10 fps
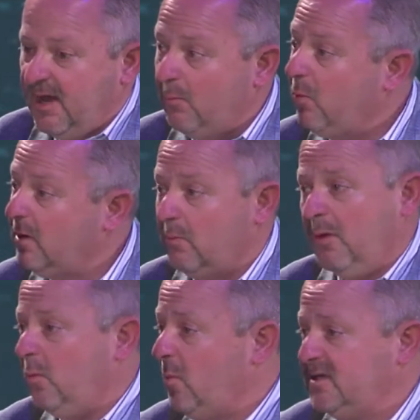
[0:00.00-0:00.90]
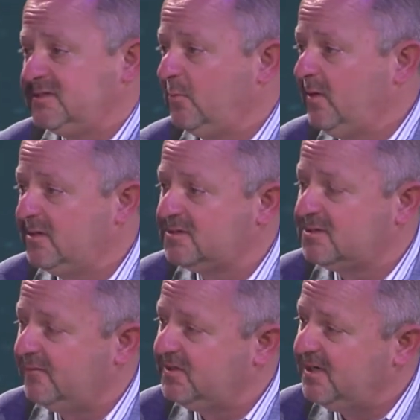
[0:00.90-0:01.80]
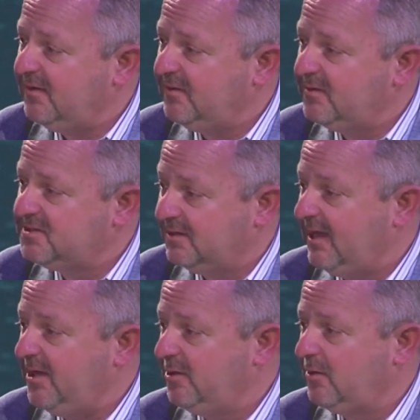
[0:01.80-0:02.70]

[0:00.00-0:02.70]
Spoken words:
And what are the ways that we can serve each other to allow you to